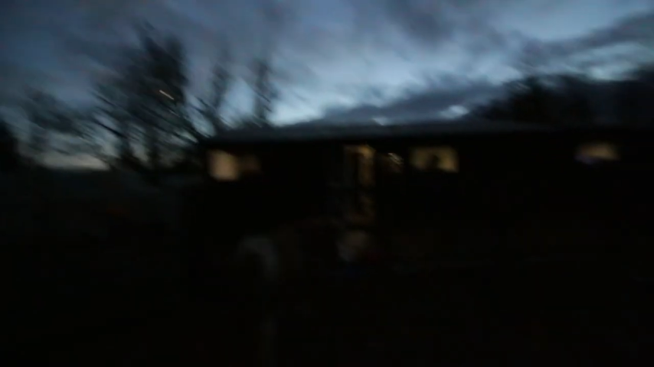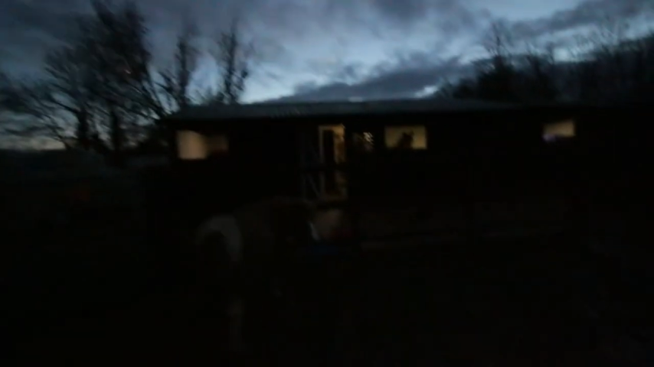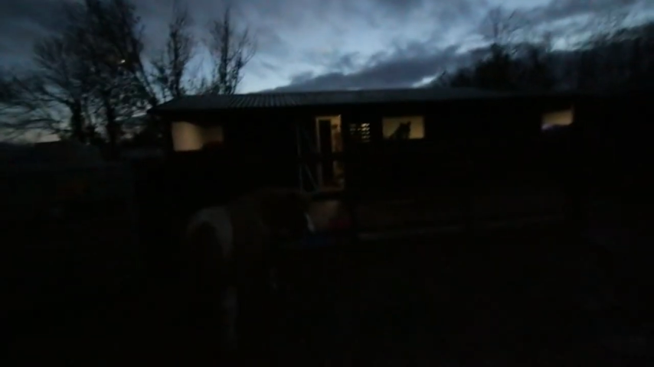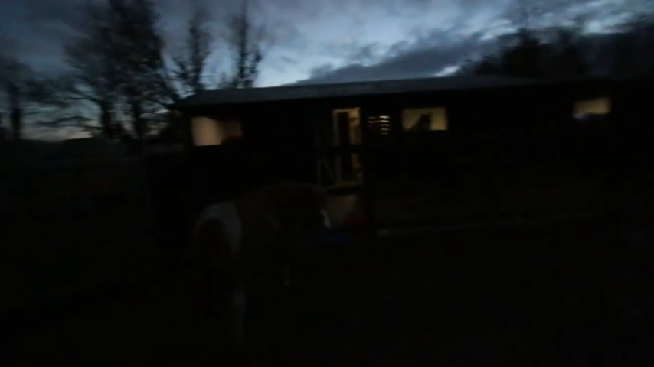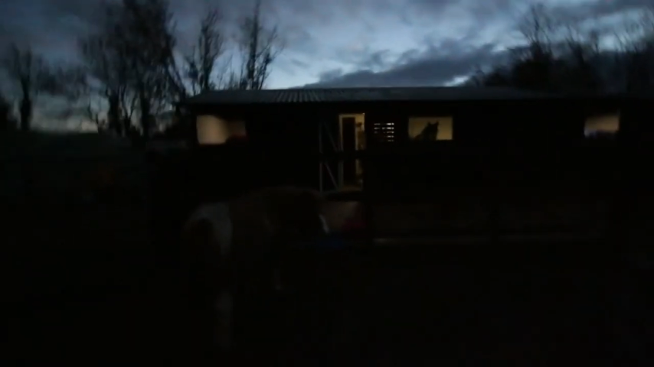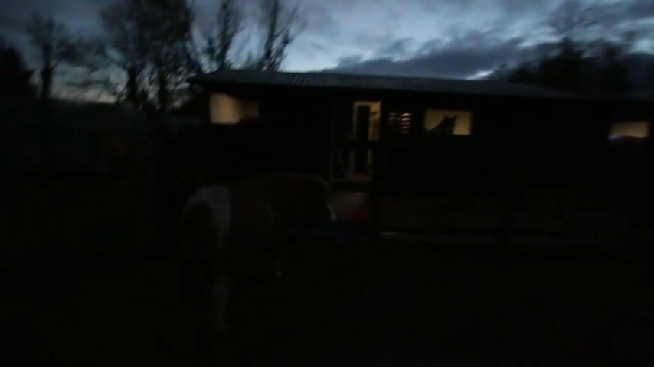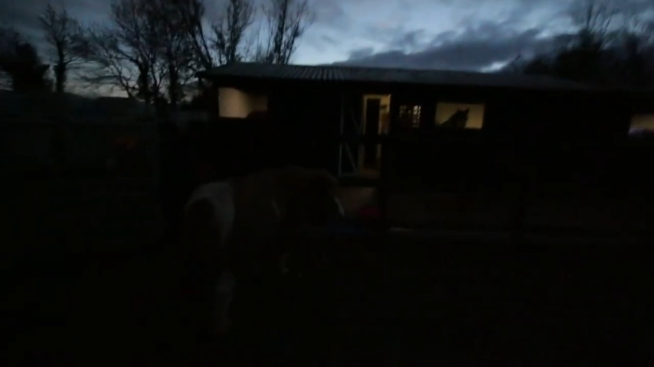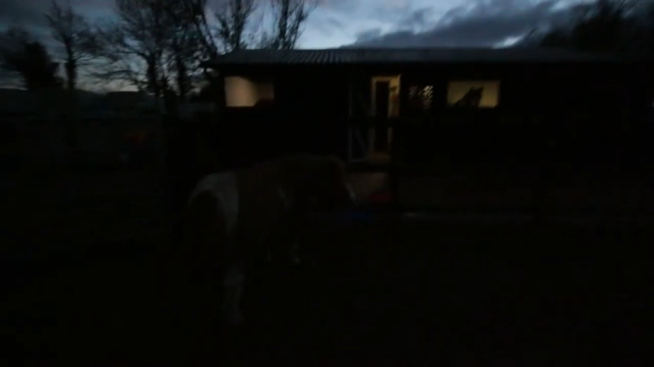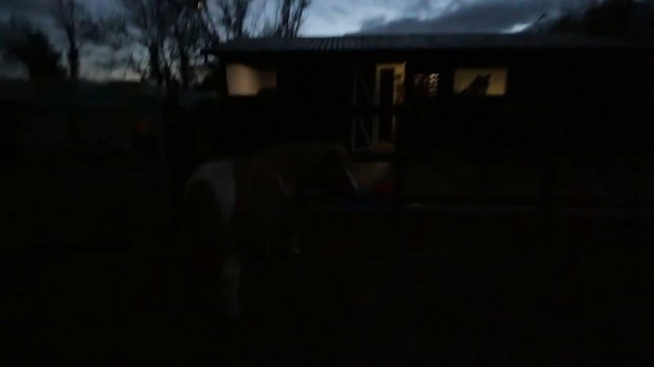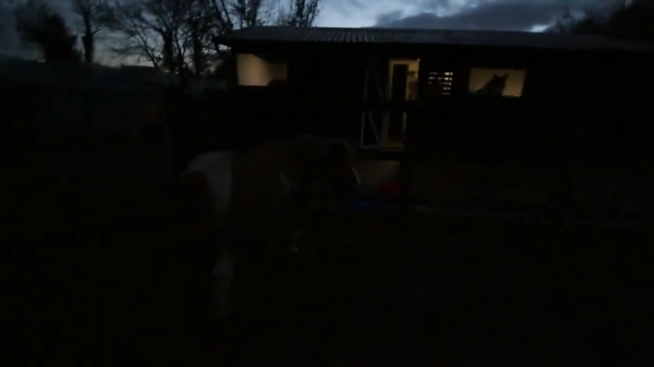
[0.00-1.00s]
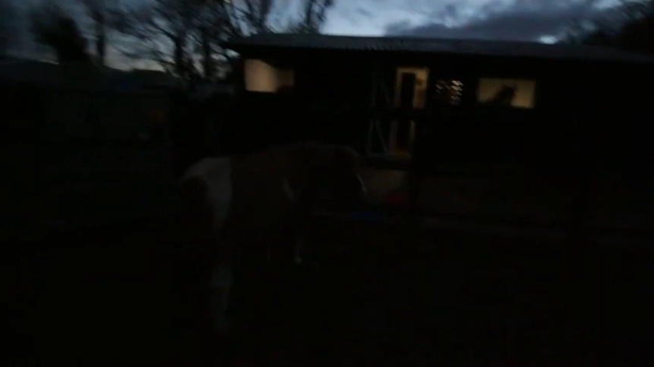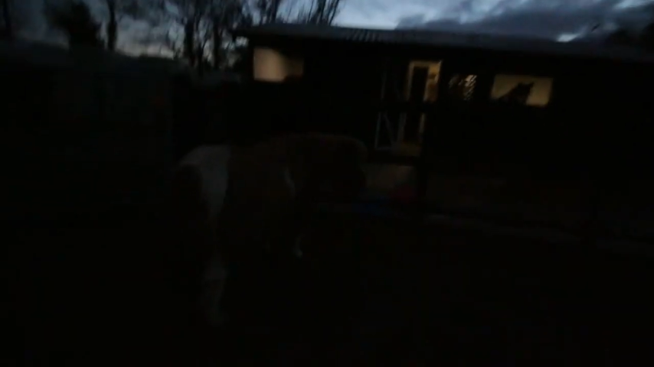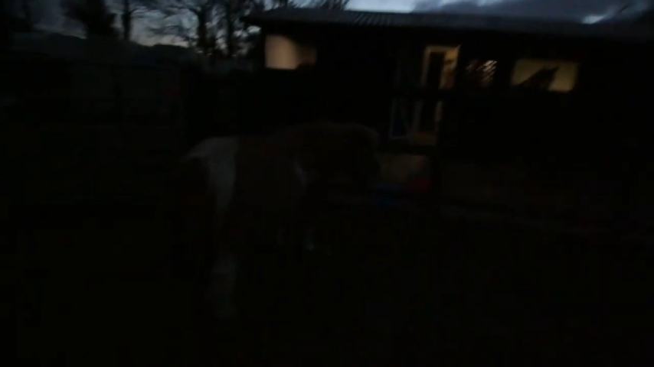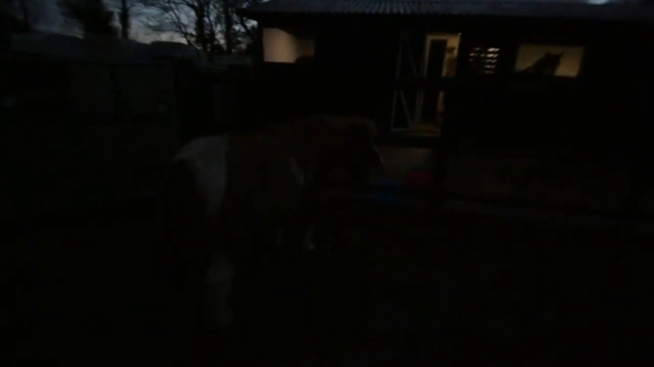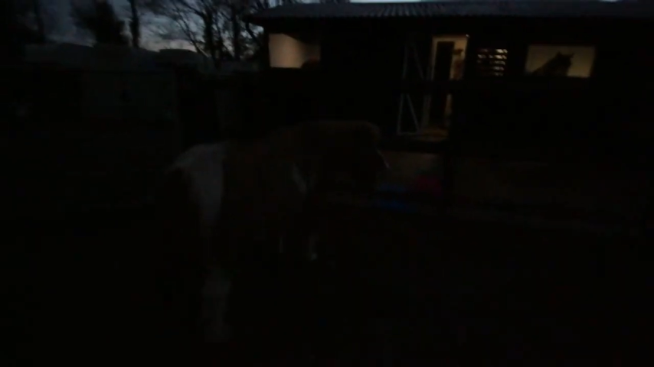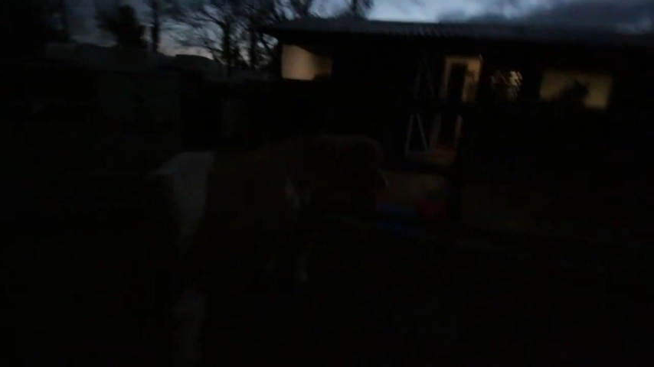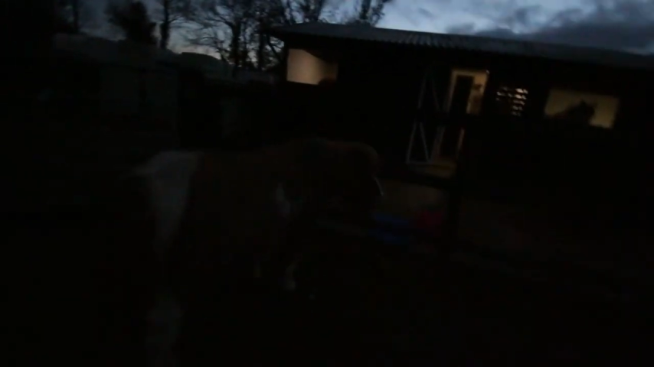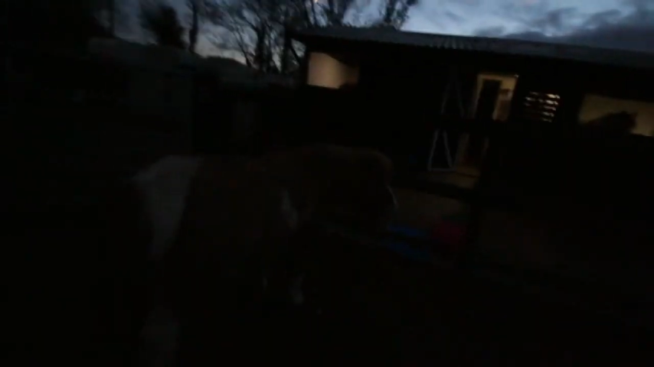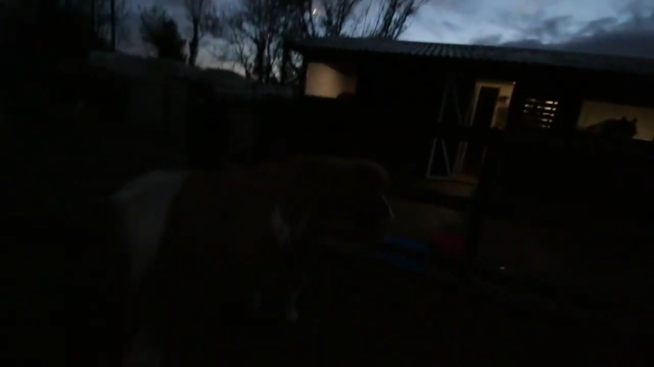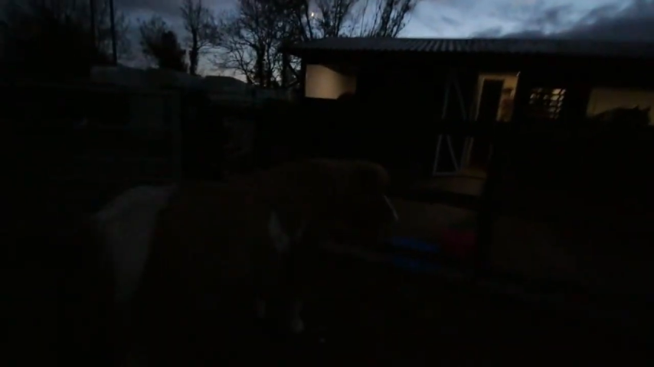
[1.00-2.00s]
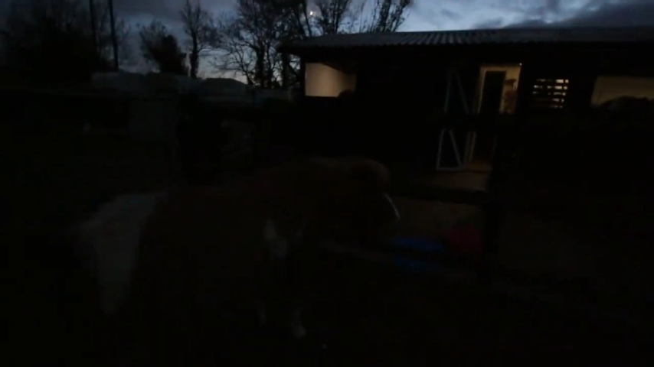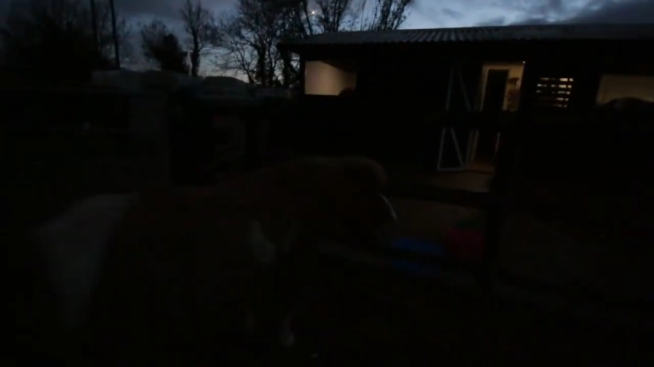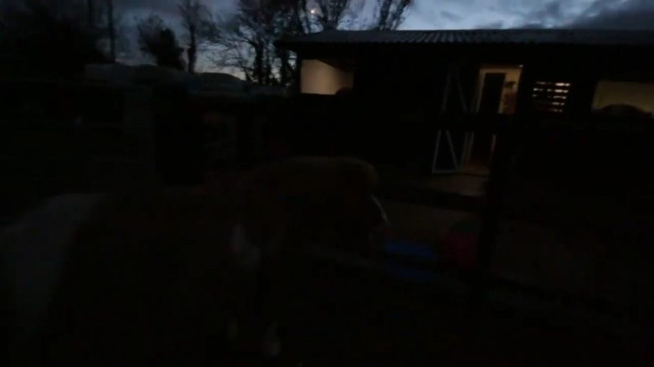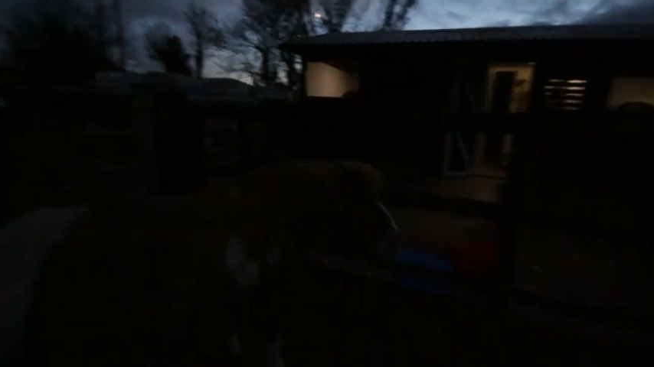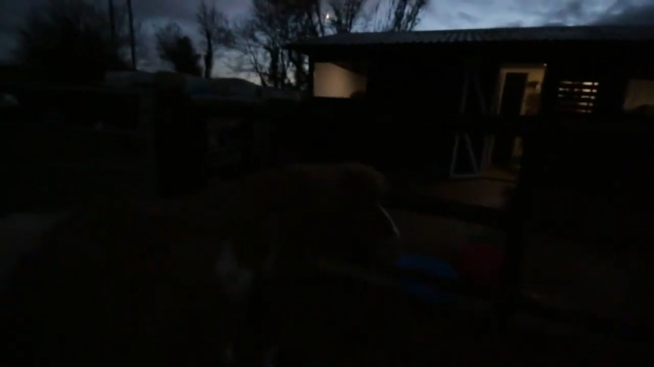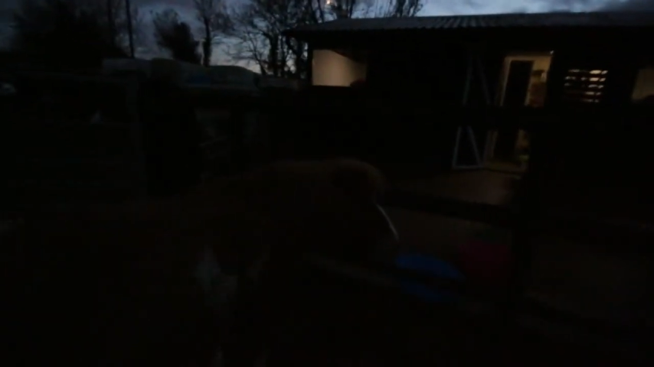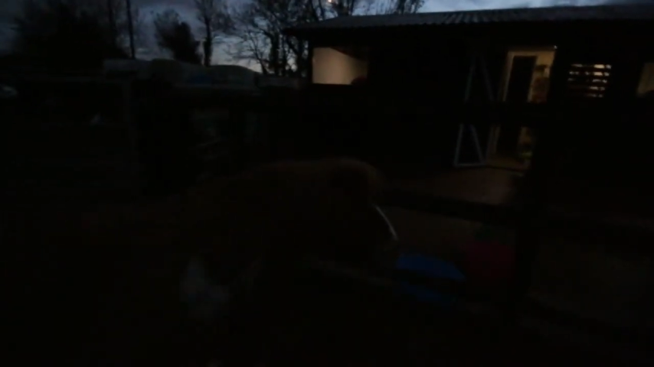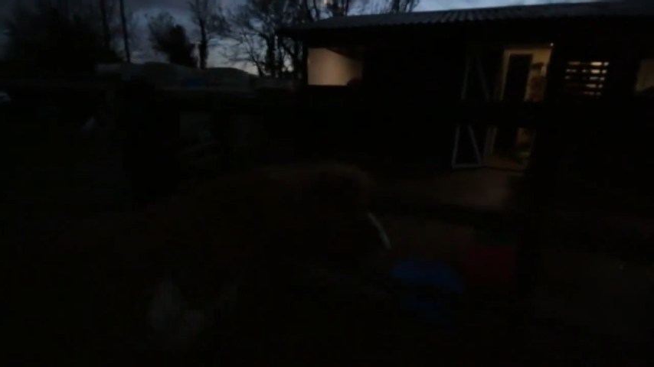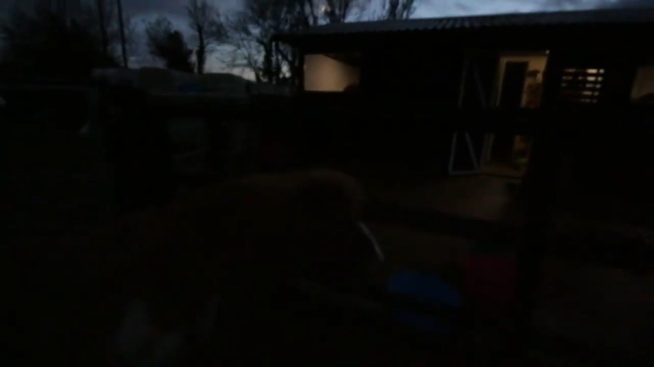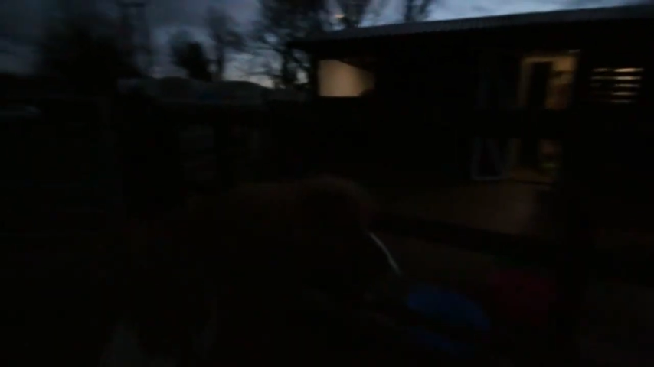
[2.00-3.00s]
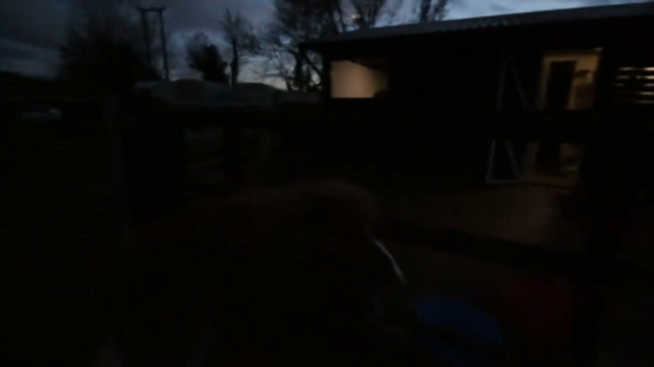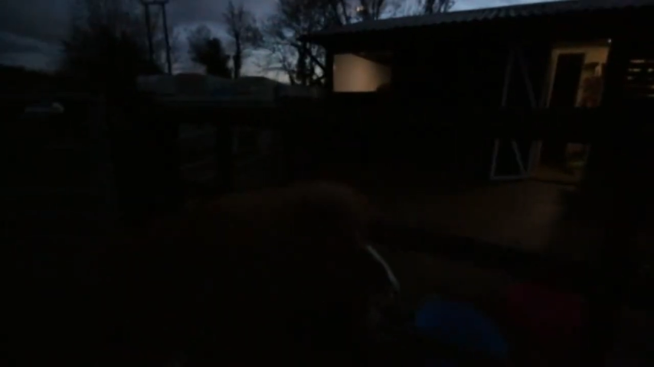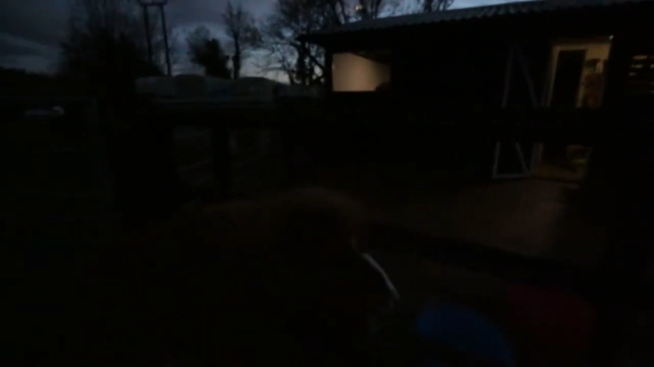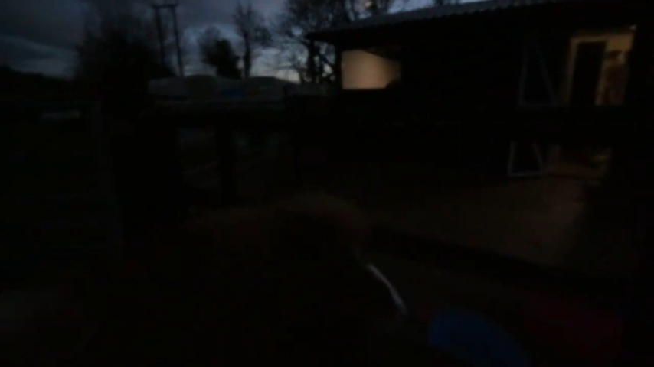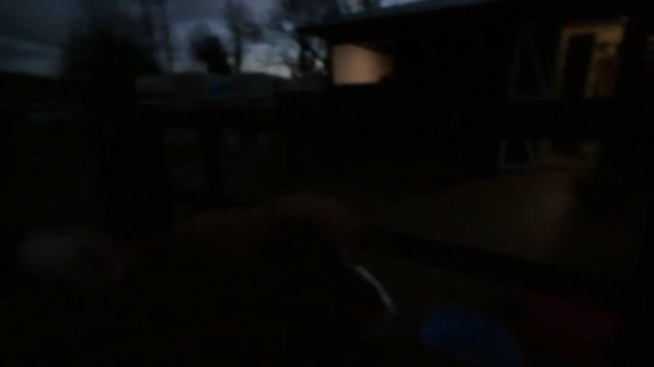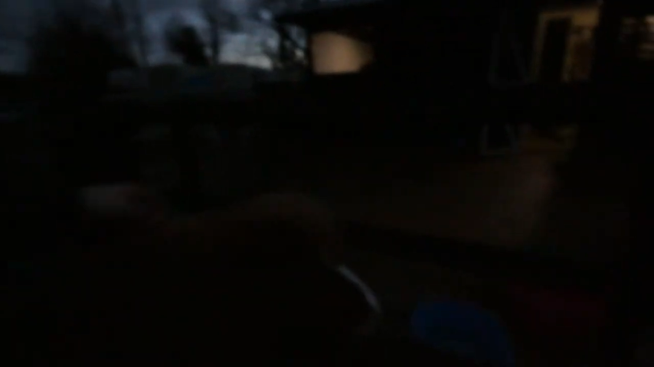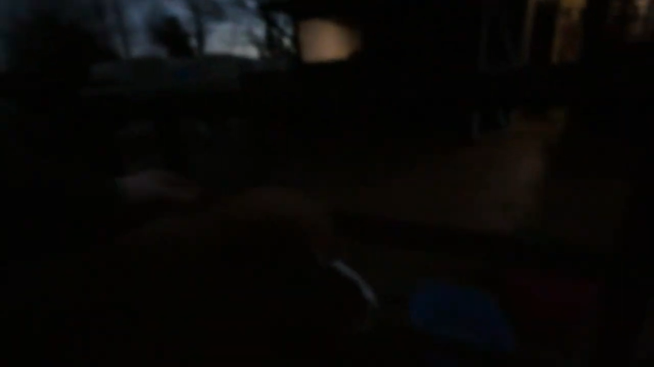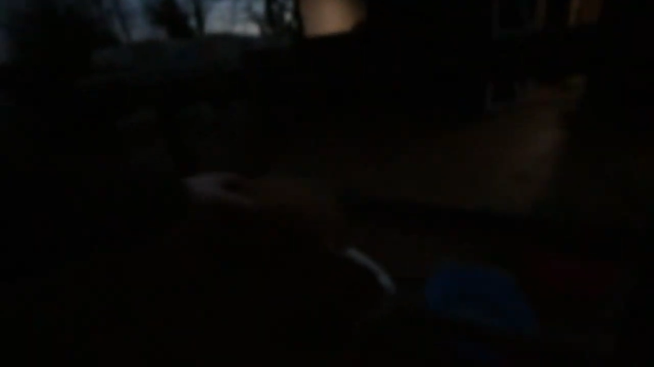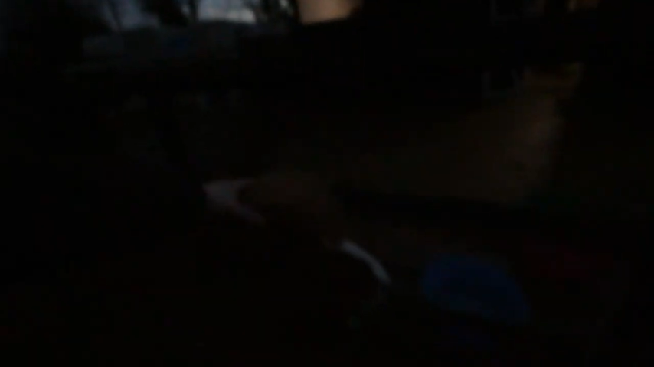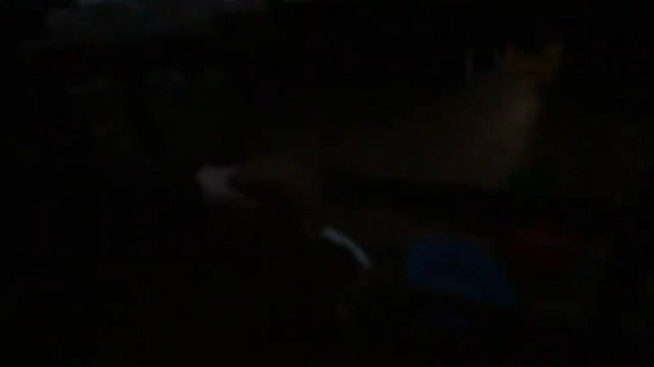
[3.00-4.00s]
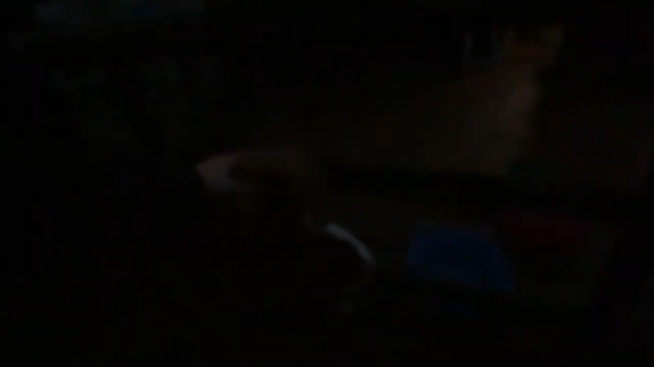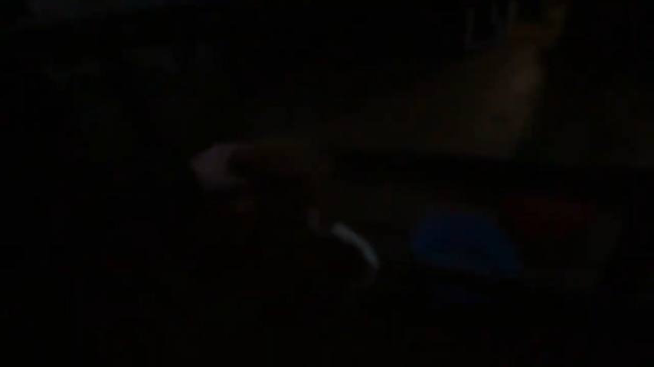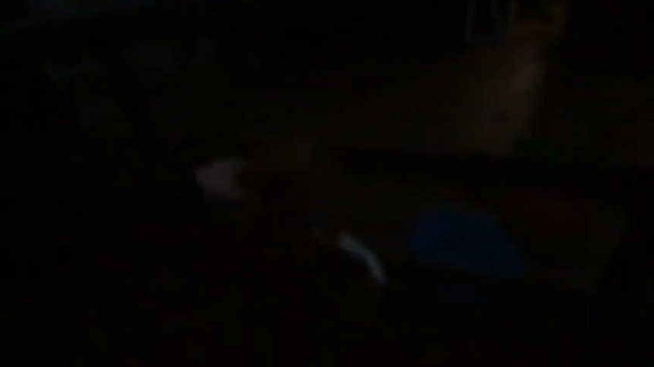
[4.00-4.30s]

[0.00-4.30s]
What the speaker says: [unreadable: no face in view]